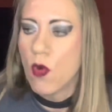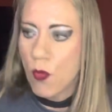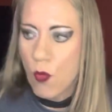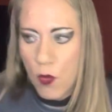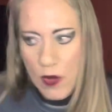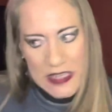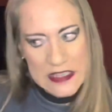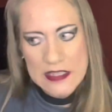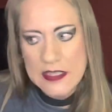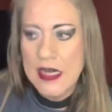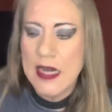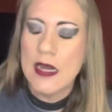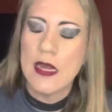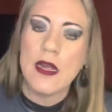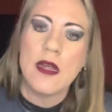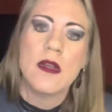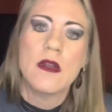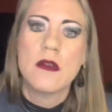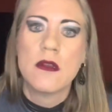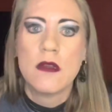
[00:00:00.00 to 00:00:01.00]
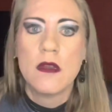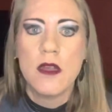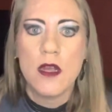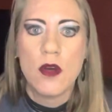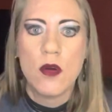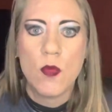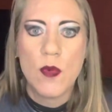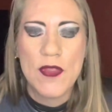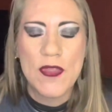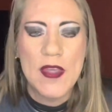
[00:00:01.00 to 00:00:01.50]
we see it you know
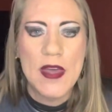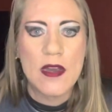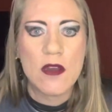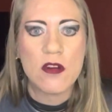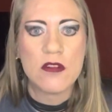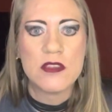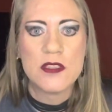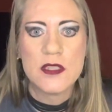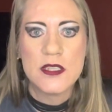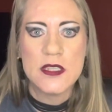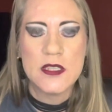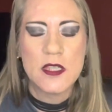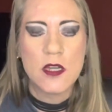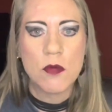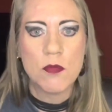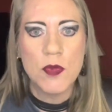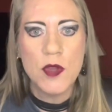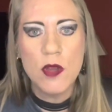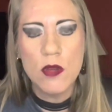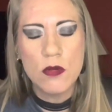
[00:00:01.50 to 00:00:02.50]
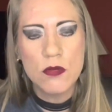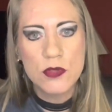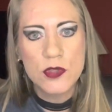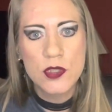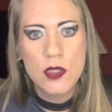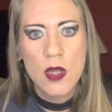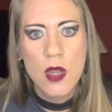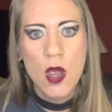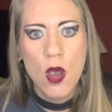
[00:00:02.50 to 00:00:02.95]
with that narcissistic abuse